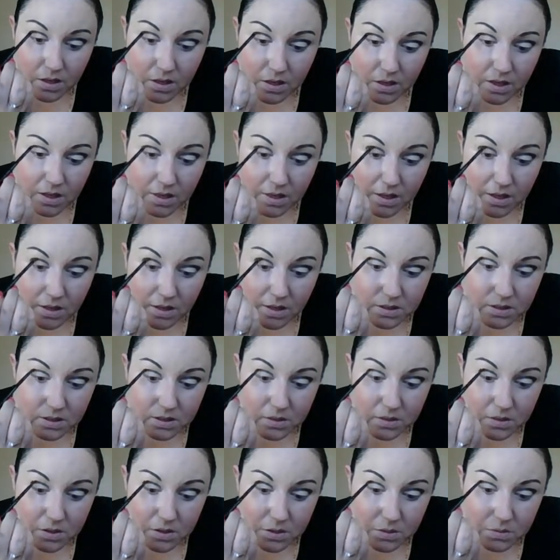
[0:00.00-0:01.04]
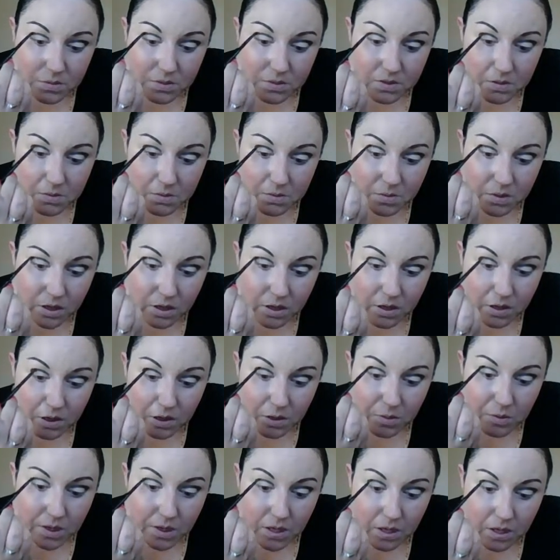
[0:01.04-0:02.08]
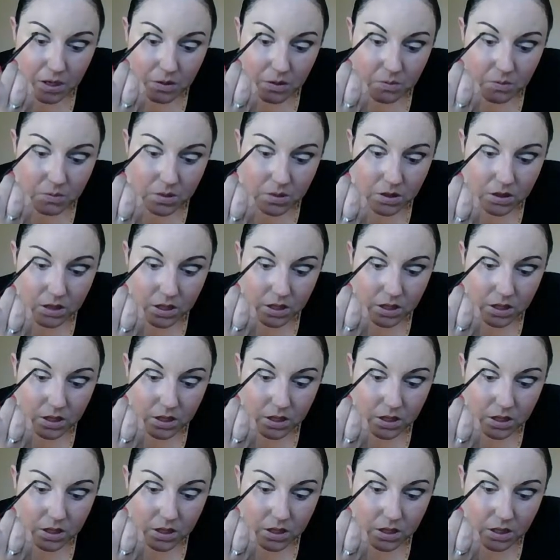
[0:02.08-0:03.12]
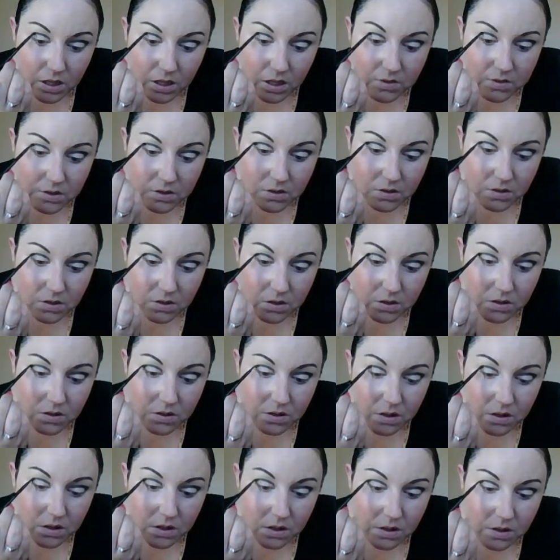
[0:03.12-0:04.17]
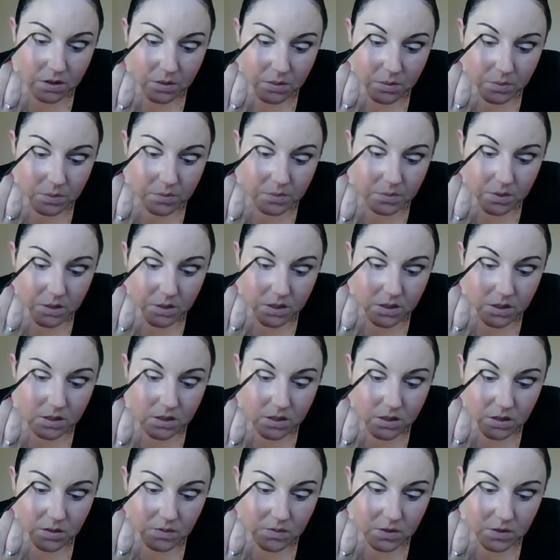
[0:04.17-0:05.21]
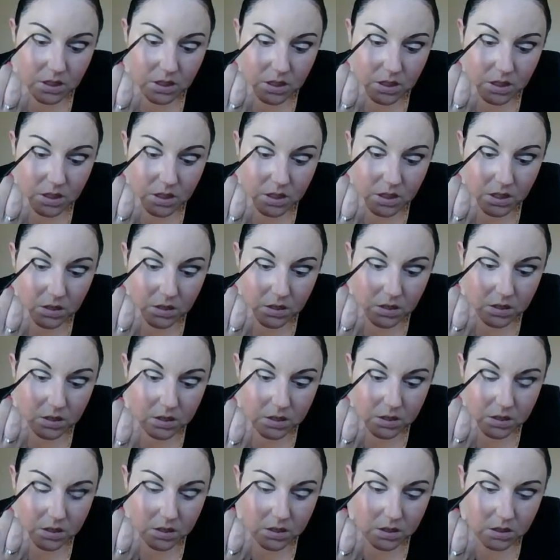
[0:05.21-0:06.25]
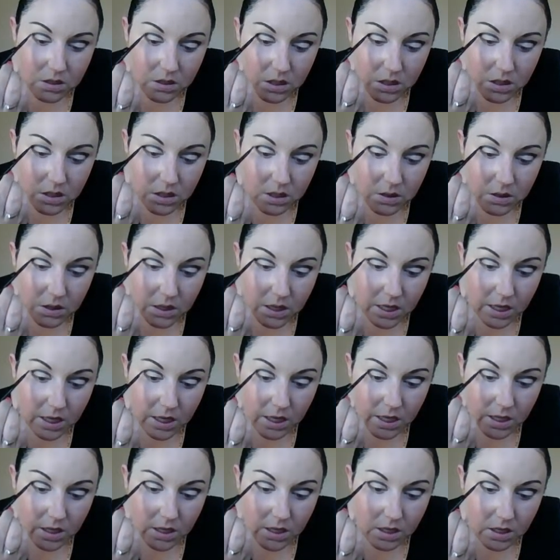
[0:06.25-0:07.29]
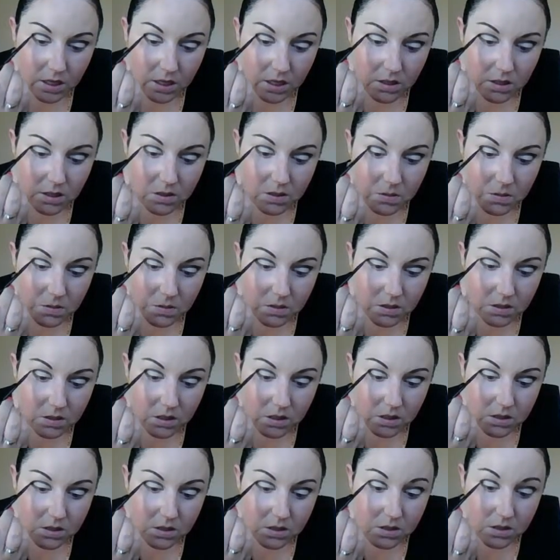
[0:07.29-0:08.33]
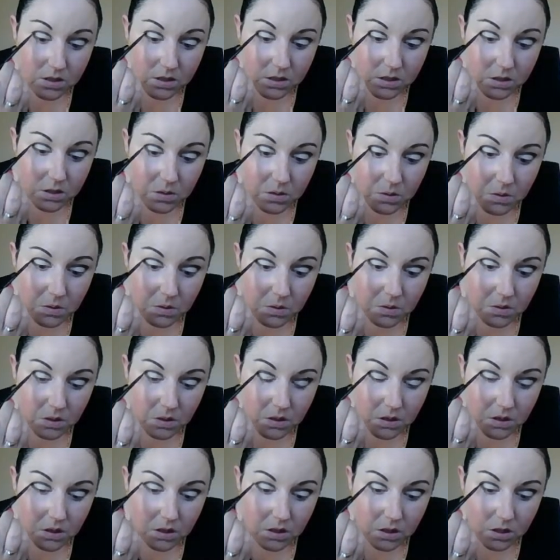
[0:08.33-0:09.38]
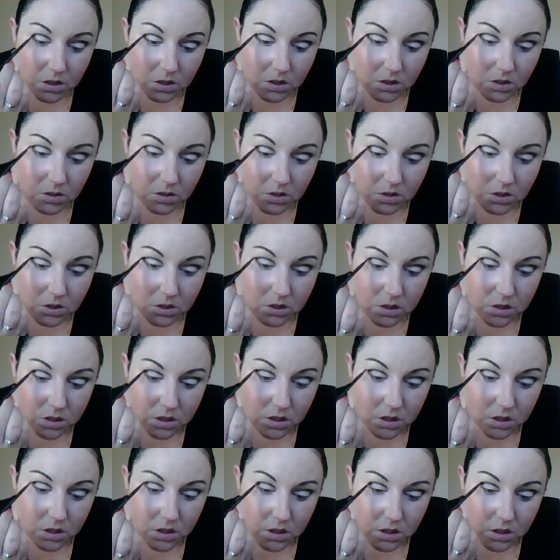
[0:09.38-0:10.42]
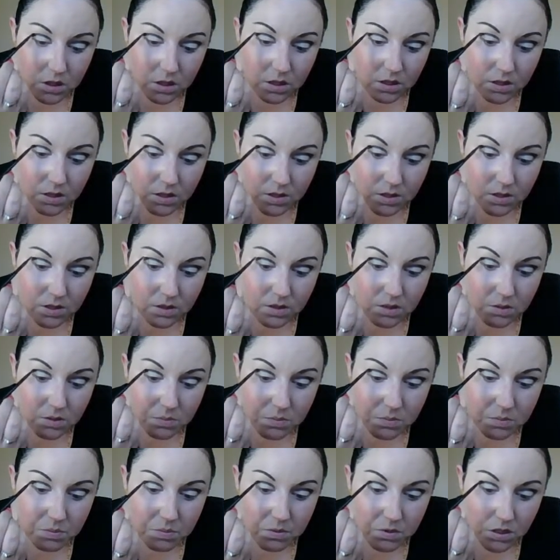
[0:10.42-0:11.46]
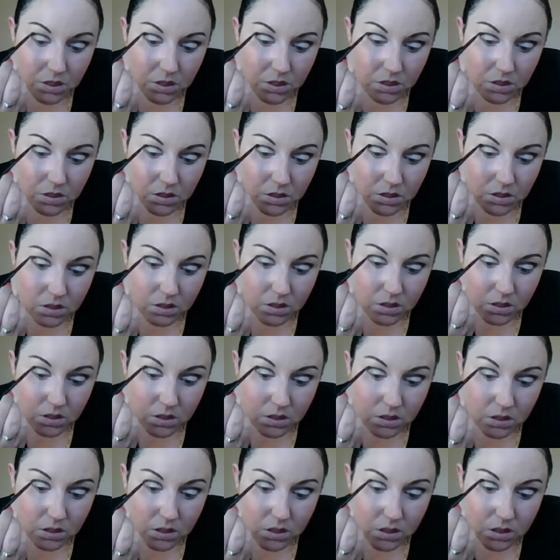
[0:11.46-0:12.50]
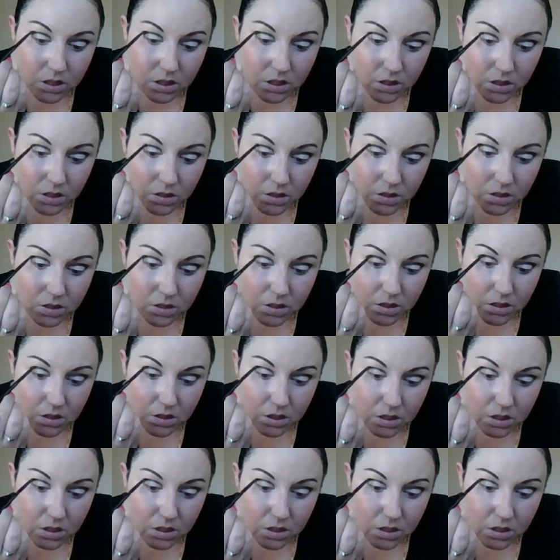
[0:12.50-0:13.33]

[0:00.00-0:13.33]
And that's another reason why I go back in with that softer silver color, to kind of lighten it so it's not so harsh, because it's a pretty dark color